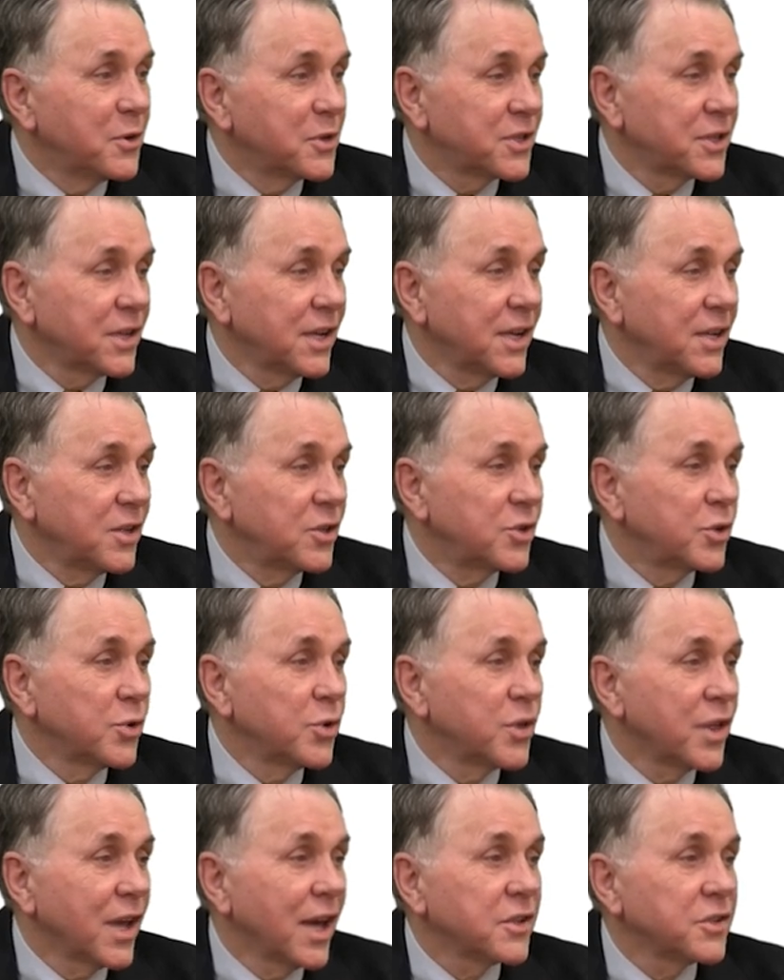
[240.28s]
you see
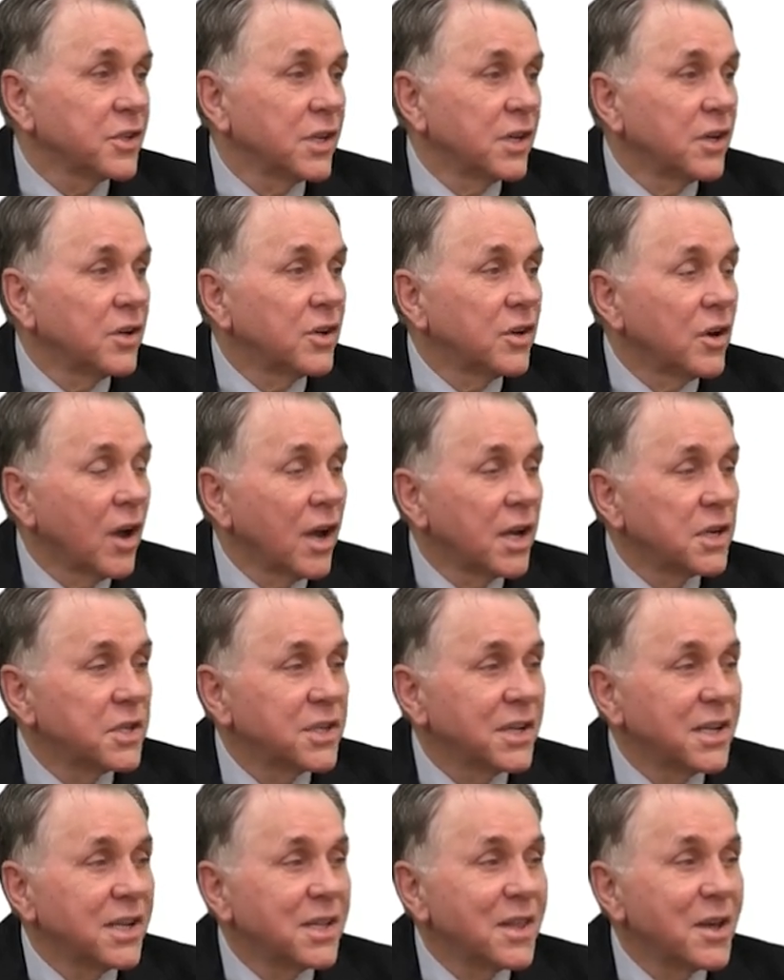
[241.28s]

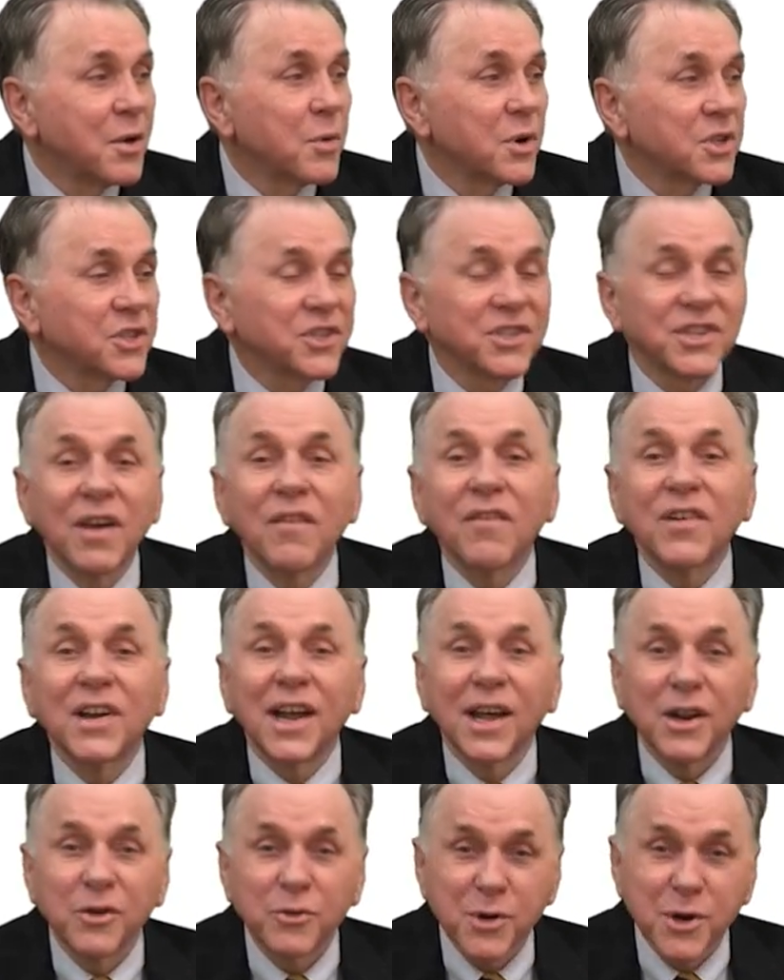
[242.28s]
2019, there were
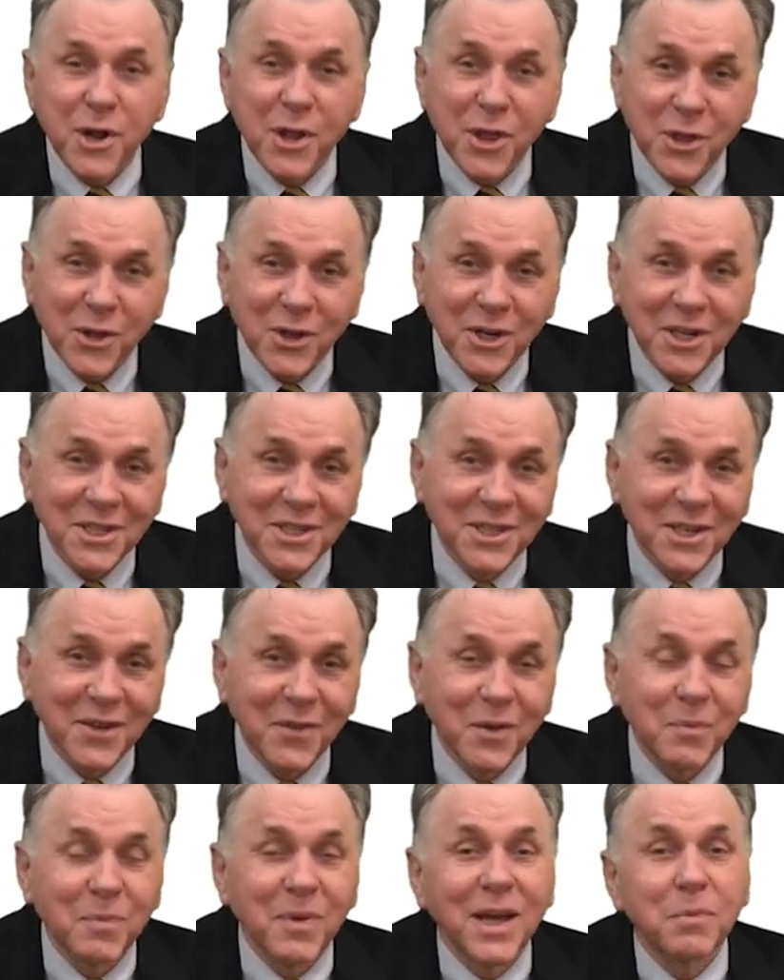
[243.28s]

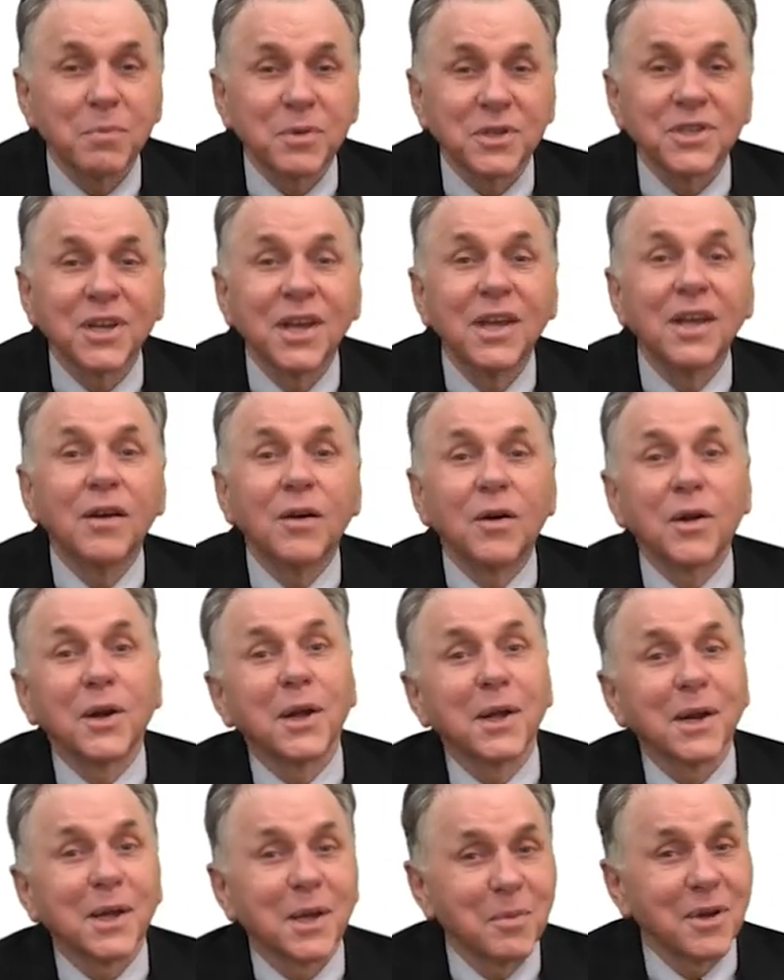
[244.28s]
737 papers on
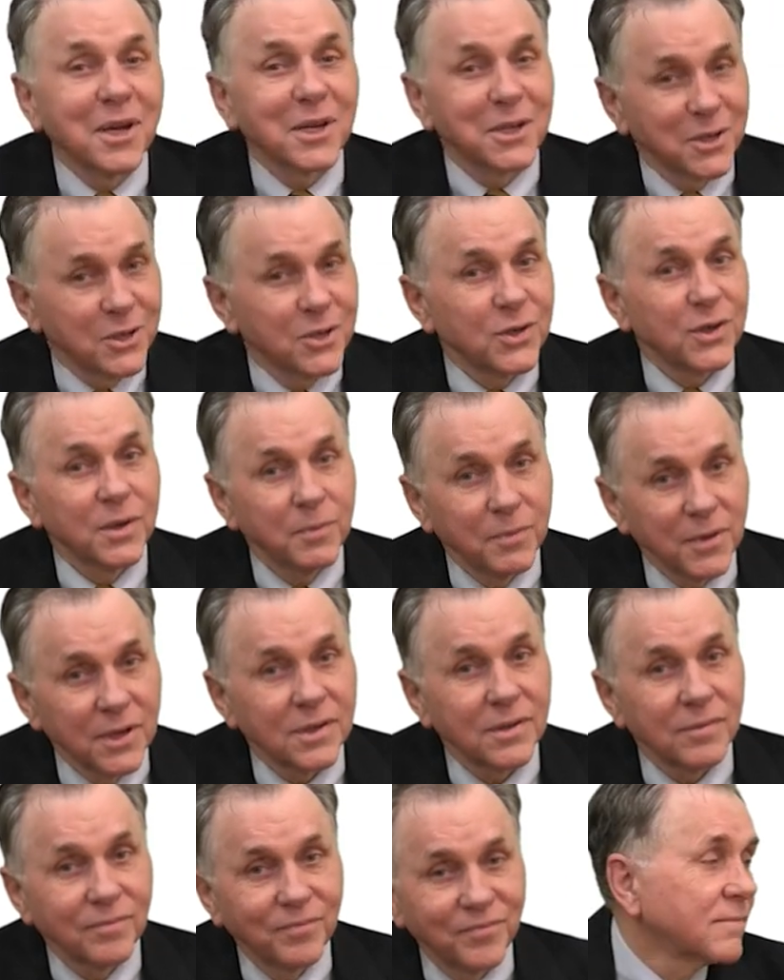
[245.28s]
Helicobacter
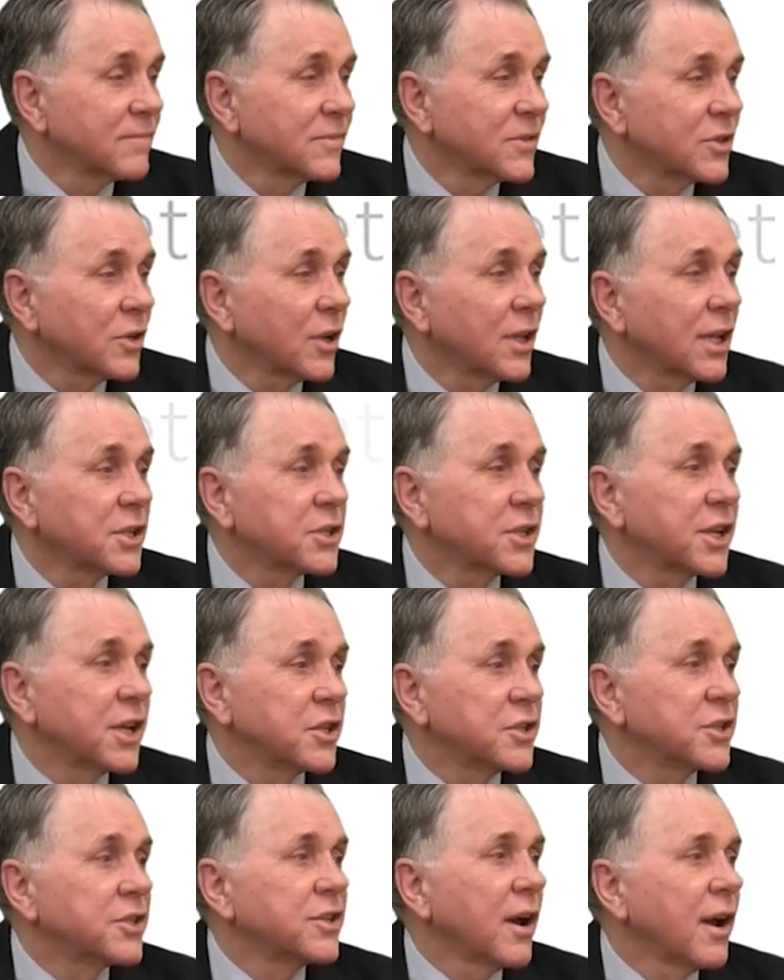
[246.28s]
treatment. So let's
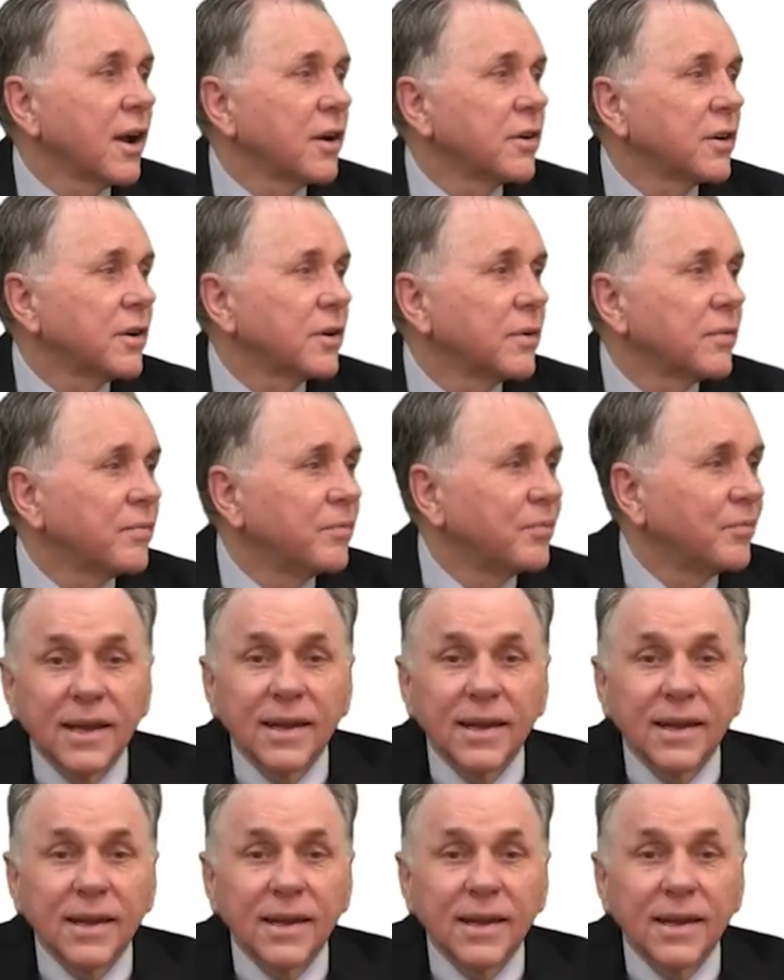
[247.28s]
get started.